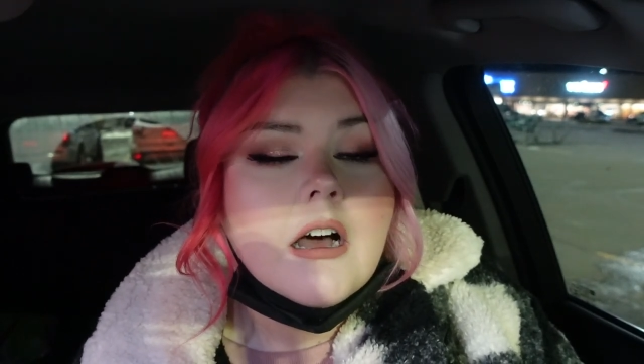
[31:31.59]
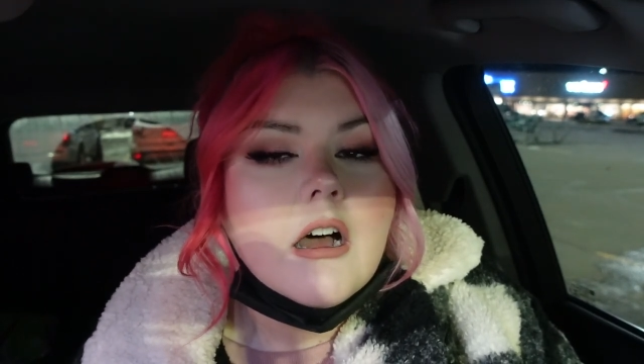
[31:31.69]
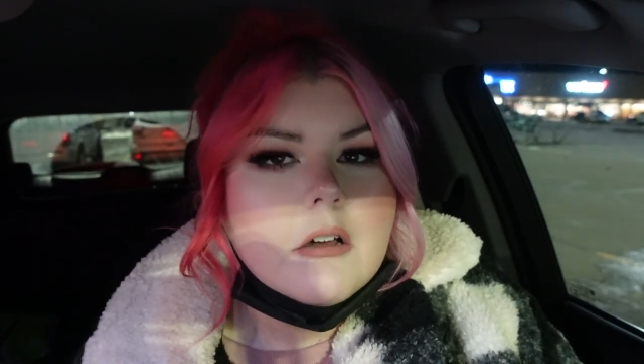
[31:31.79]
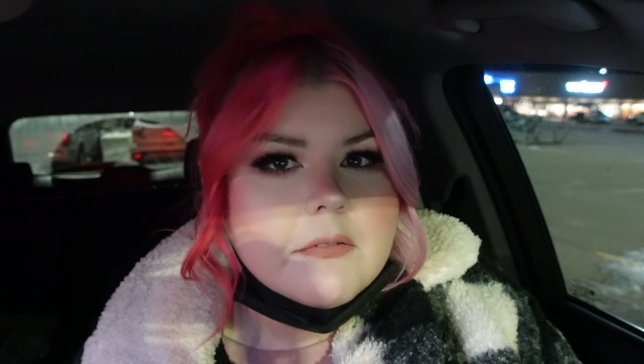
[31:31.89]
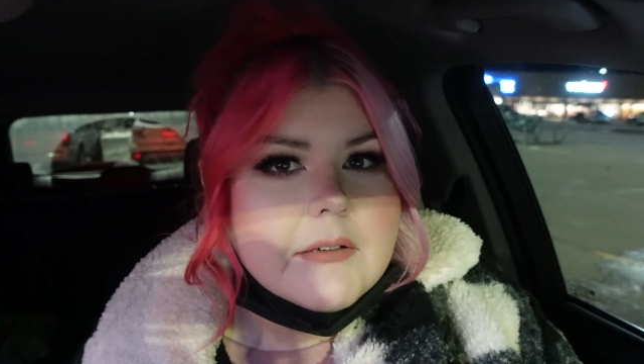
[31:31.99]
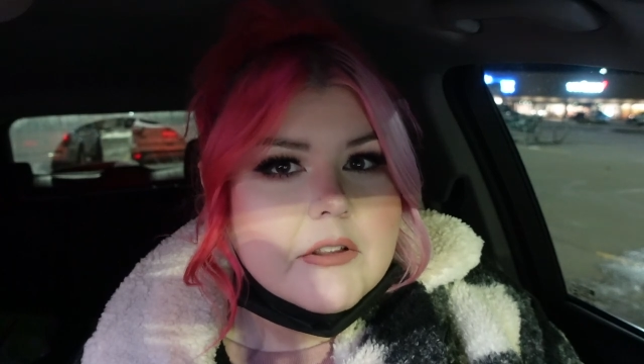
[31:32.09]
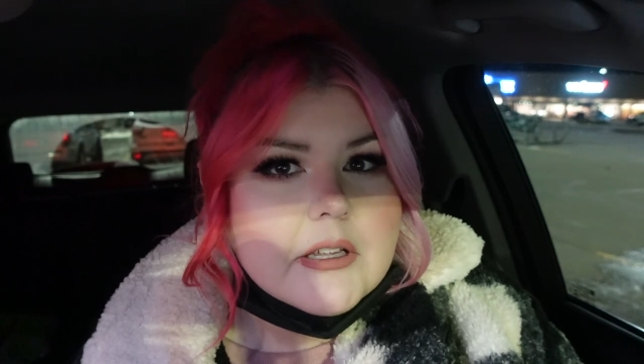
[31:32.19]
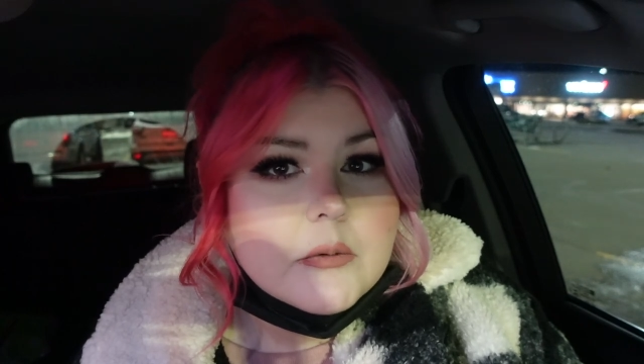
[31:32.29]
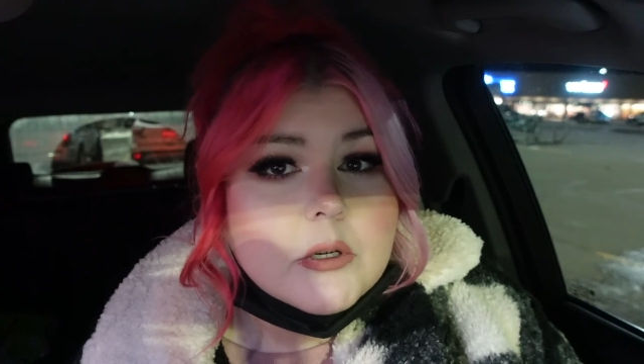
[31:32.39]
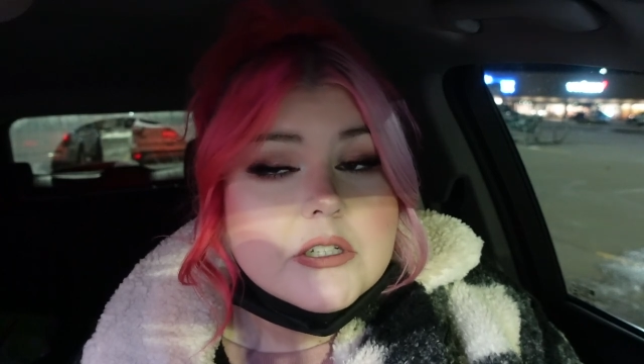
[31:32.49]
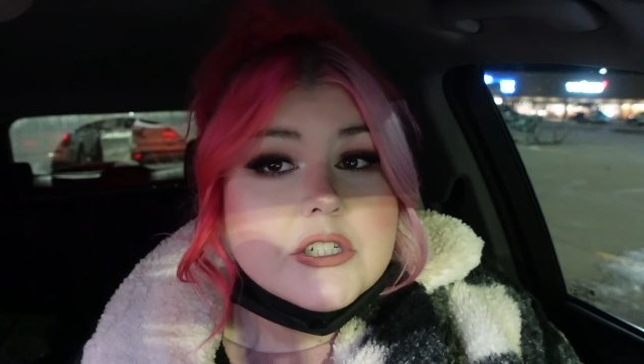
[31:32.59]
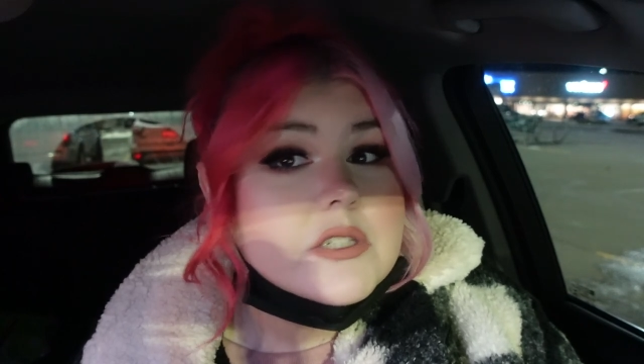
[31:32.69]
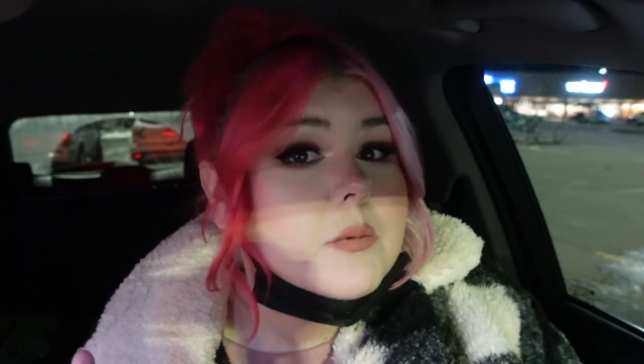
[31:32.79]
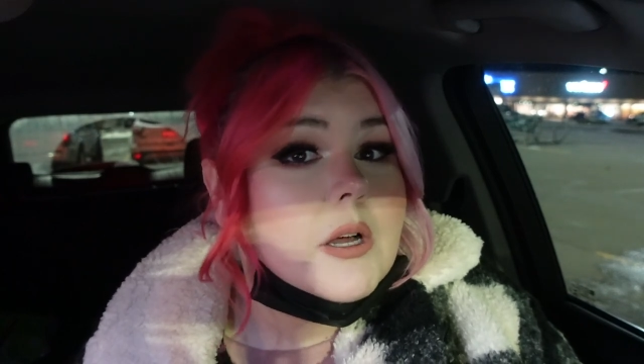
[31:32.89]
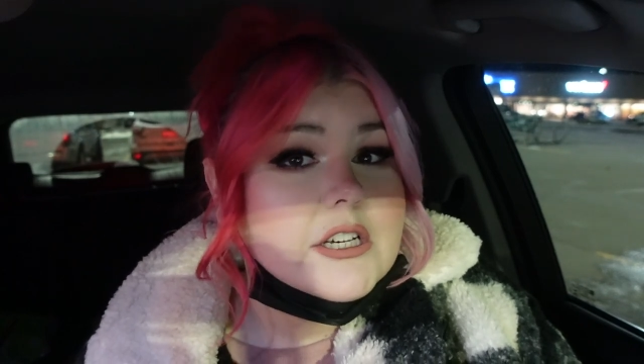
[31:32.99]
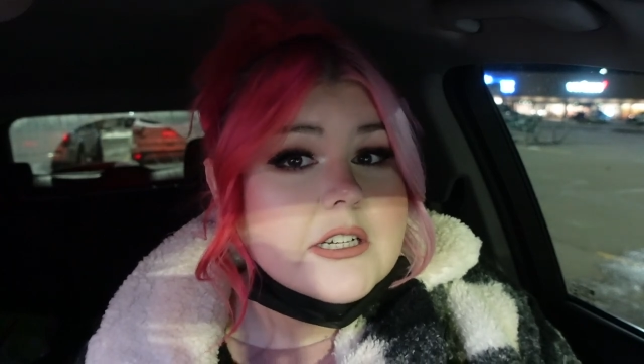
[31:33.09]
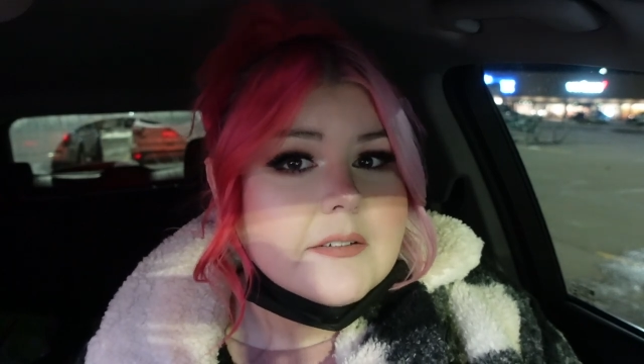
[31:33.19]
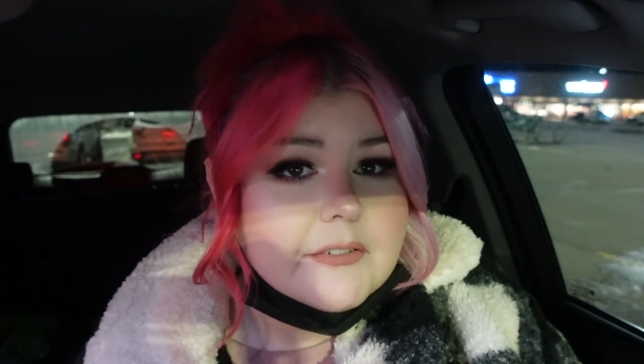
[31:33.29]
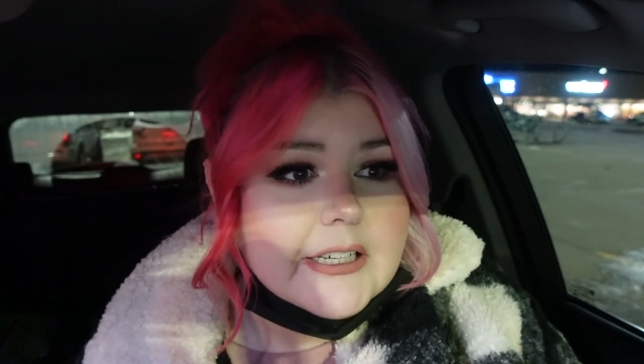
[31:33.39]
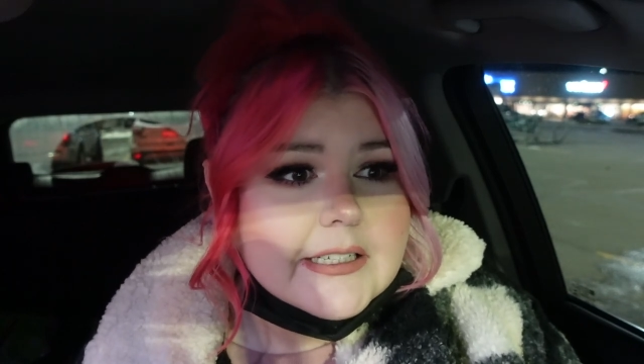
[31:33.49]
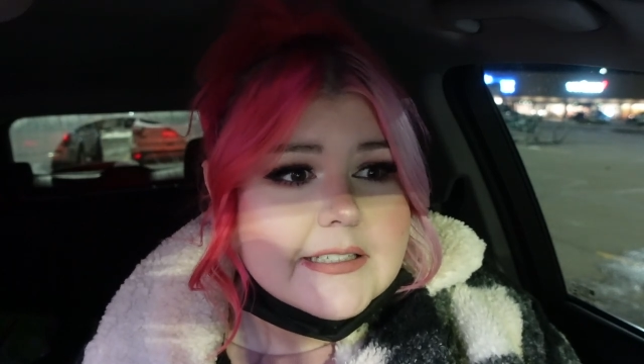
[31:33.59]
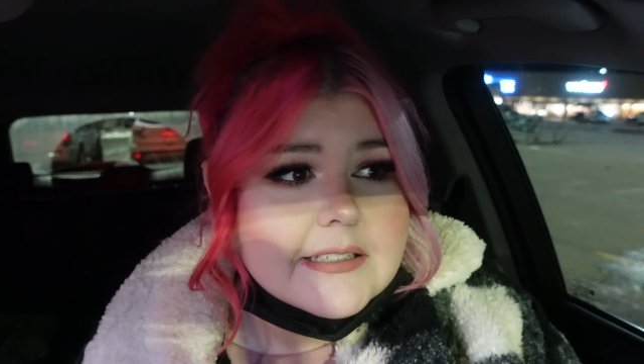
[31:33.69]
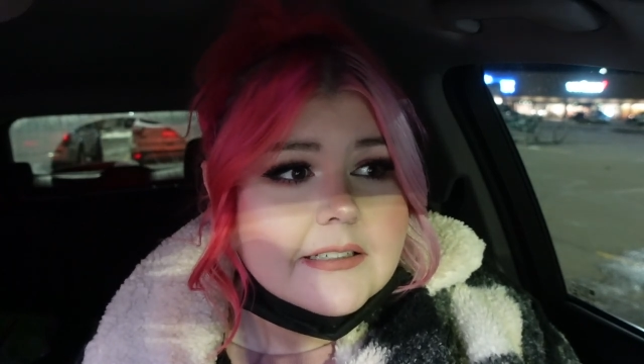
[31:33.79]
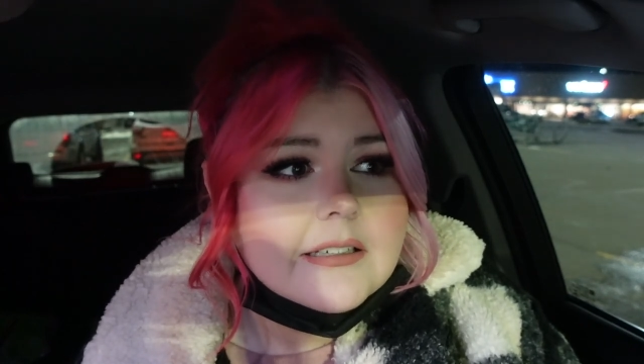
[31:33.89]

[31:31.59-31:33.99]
our favorite thing in the world is just watch Netflix